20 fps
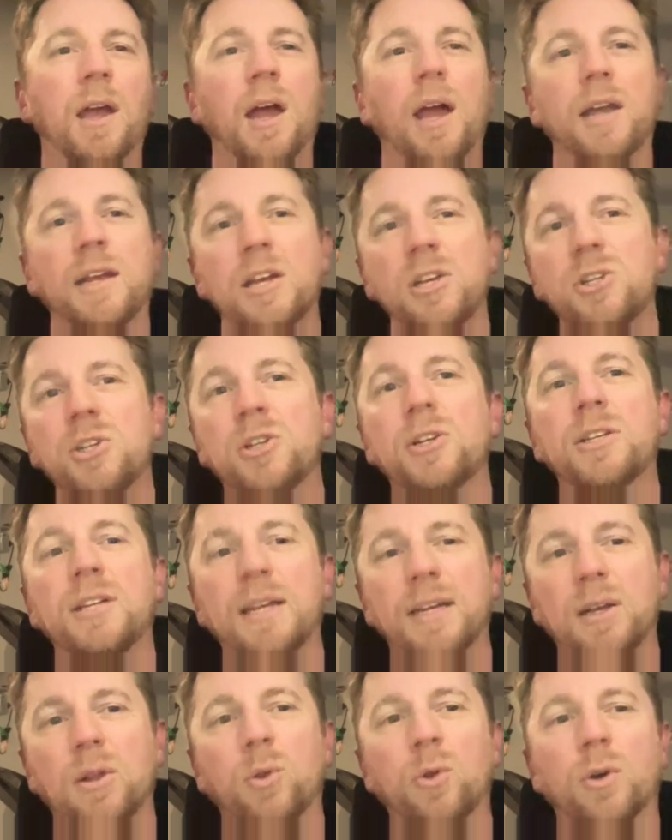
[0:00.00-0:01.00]
I guess you could
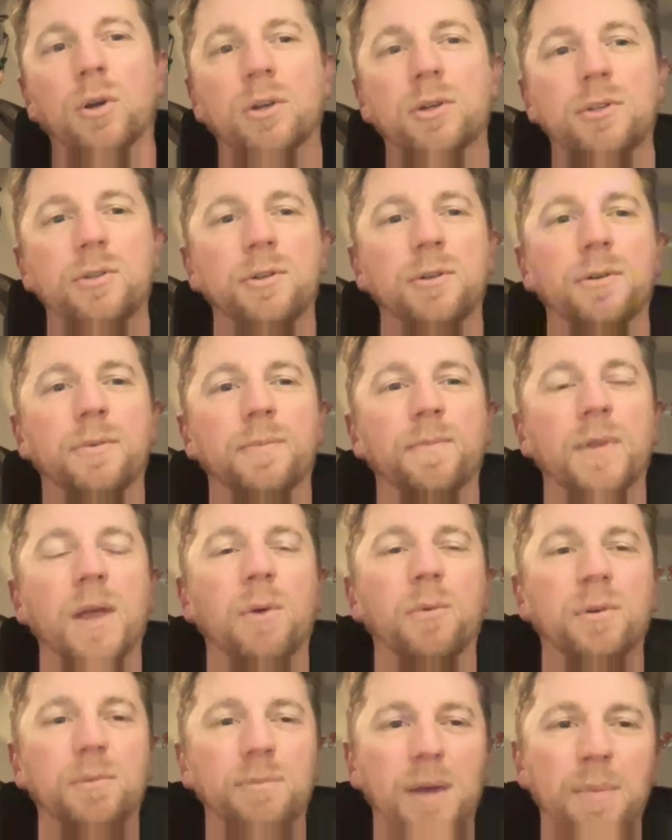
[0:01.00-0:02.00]
take a look too. That
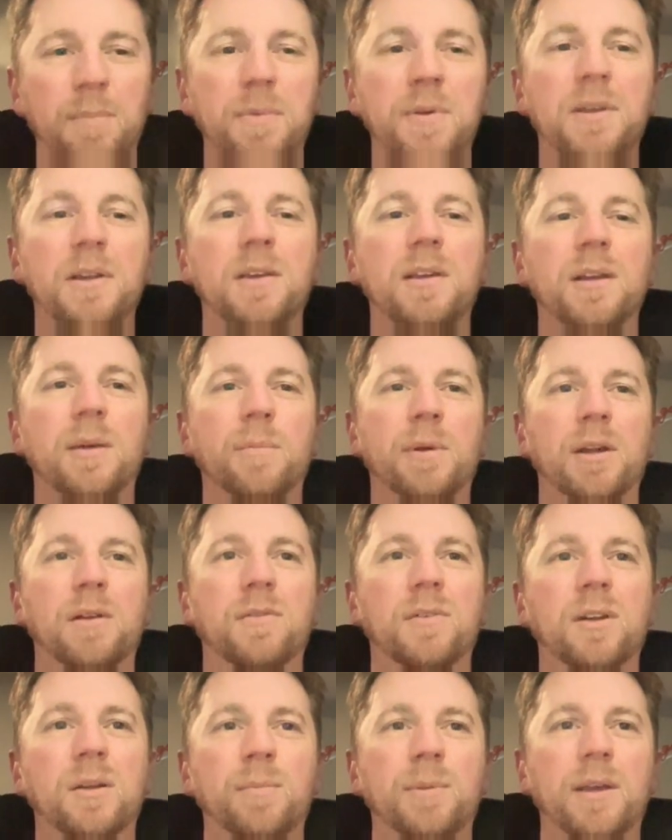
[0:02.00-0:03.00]
one might be a bit of
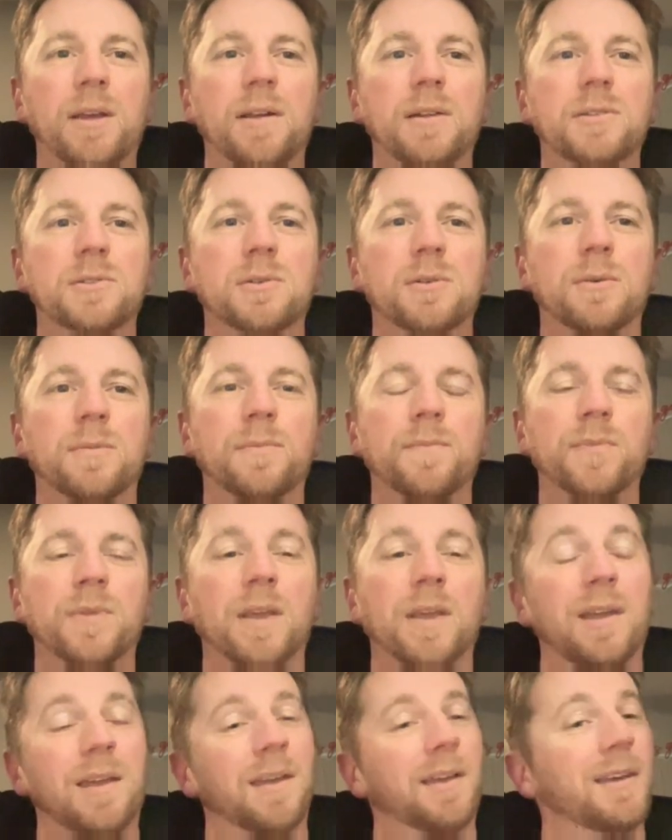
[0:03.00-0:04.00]
a debate. So,
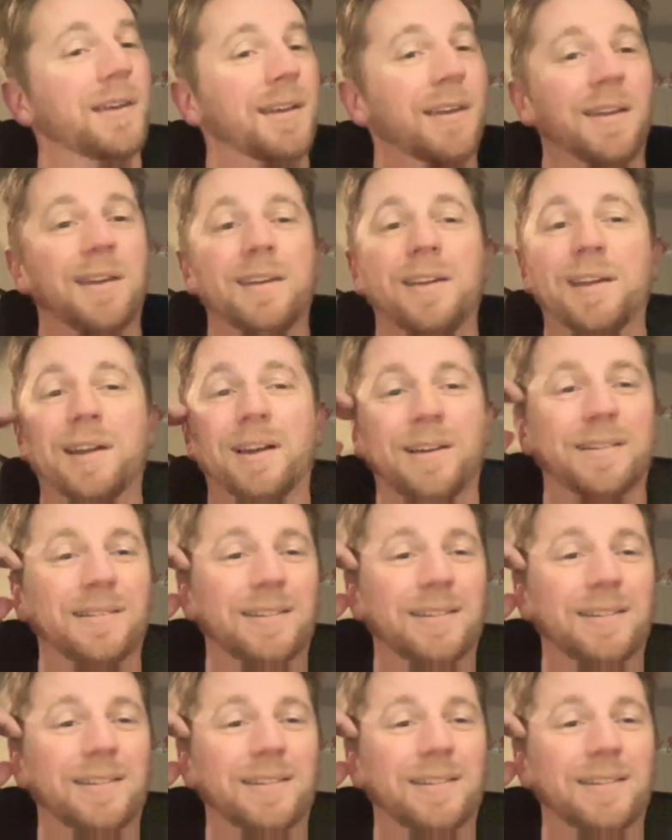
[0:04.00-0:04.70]
yeah.